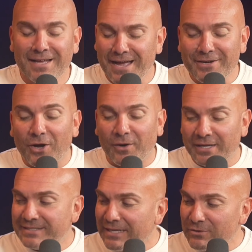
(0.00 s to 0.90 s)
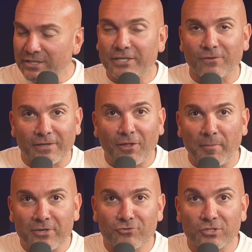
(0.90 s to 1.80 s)
I know it sounds like you're in
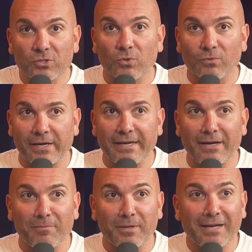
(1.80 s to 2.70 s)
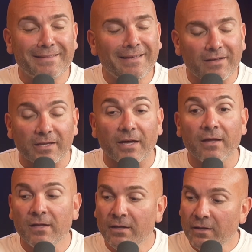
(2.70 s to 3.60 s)
elementary school right now, but I tell you,
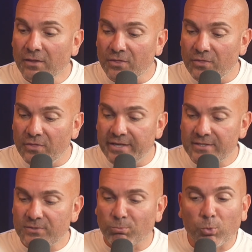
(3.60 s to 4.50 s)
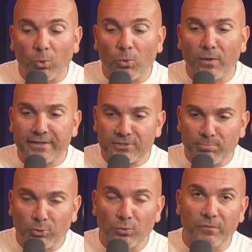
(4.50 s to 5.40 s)
this rule has
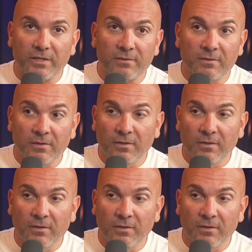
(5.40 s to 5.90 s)
proven